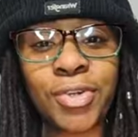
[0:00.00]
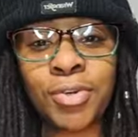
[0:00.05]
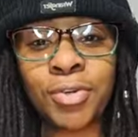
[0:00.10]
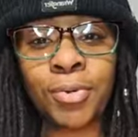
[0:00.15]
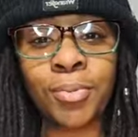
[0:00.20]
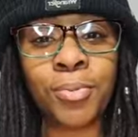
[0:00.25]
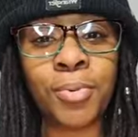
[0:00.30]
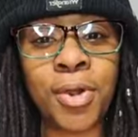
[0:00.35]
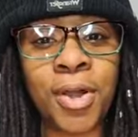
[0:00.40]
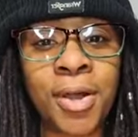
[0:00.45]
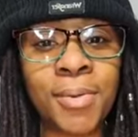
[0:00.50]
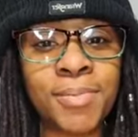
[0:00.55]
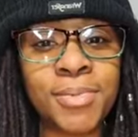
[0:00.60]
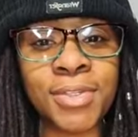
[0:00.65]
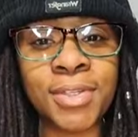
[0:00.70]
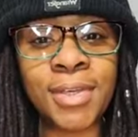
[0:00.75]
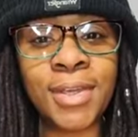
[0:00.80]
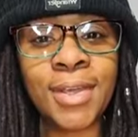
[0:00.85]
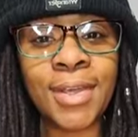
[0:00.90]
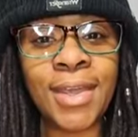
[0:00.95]
journal
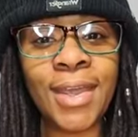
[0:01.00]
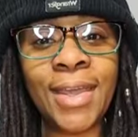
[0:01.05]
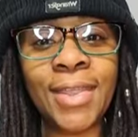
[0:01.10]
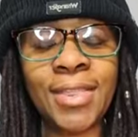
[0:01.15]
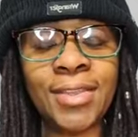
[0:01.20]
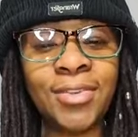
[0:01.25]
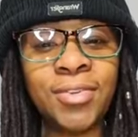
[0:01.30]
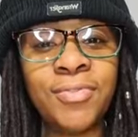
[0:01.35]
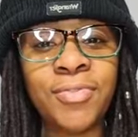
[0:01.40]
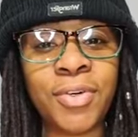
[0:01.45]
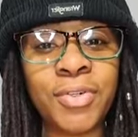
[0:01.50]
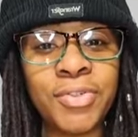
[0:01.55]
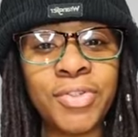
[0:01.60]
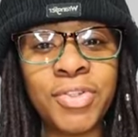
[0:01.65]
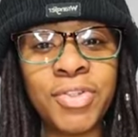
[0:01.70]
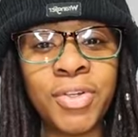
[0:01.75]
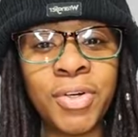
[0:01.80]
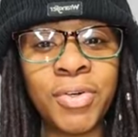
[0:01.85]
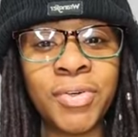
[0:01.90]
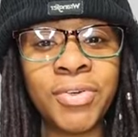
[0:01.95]
prompt and the
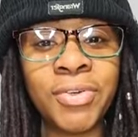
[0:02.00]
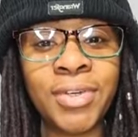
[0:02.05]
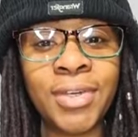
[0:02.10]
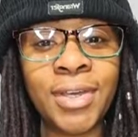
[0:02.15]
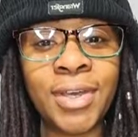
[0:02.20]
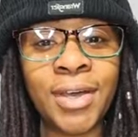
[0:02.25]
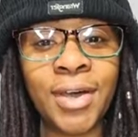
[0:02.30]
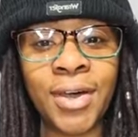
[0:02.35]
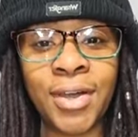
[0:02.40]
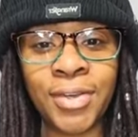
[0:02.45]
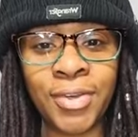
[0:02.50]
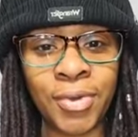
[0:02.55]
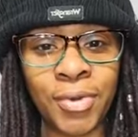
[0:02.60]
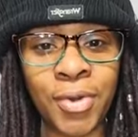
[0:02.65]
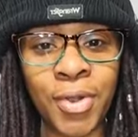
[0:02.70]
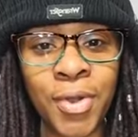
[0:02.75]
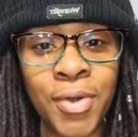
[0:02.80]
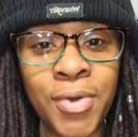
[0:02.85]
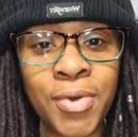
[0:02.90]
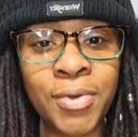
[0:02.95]
devotional on
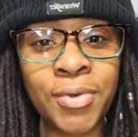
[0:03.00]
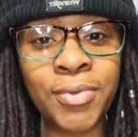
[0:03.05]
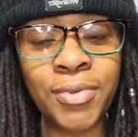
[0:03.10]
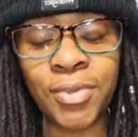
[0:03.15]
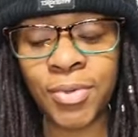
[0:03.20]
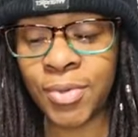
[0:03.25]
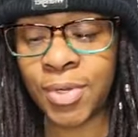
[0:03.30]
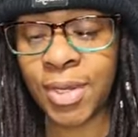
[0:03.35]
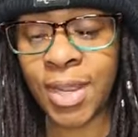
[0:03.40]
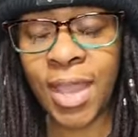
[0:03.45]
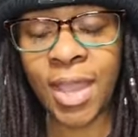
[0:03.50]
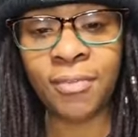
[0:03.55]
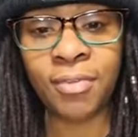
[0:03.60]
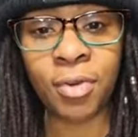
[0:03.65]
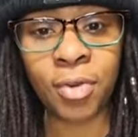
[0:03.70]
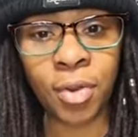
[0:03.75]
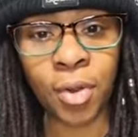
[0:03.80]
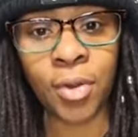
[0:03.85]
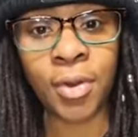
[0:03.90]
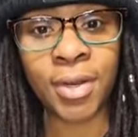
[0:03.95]
your own. You can
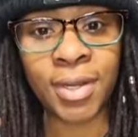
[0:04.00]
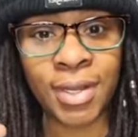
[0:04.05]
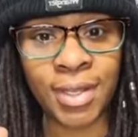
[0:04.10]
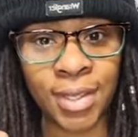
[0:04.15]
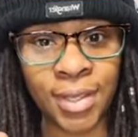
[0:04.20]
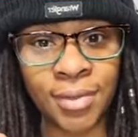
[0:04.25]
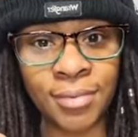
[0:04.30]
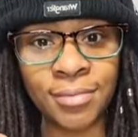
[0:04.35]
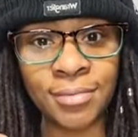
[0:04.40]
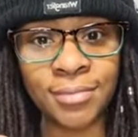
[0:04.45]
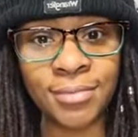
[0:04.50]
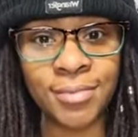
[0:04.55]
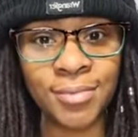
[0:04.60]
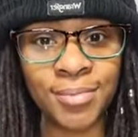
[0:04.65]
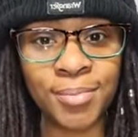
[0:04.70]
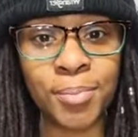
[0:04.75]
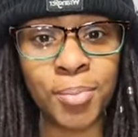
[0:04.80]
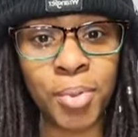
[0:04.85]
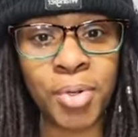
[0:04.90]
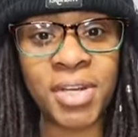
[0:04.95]
have it already
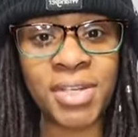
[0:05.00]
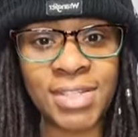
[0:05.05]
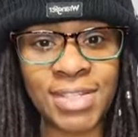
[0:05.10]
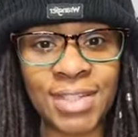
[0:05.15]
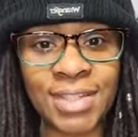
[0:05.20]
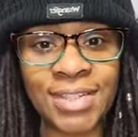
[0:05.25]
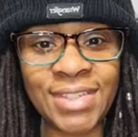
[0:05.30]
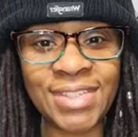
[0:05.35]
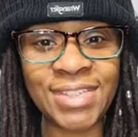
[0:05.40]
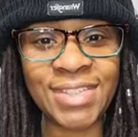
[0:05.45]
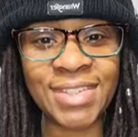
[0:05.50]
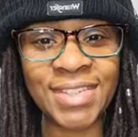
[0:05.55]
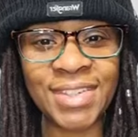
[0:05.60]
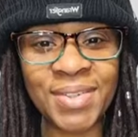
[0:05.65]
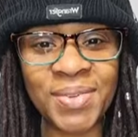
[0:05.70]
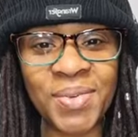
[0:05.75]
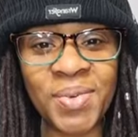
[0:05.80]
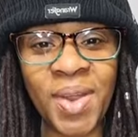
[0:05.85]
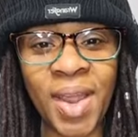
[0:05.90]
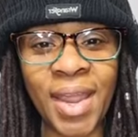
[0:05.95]
printed,
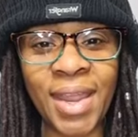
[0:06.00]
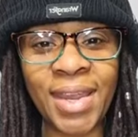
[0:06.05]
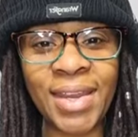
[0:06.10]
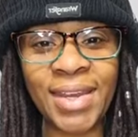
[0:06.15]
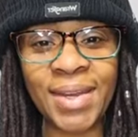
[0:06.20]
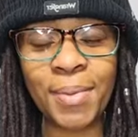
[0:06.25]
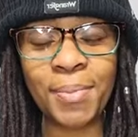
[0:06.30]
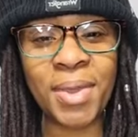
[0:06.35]
right?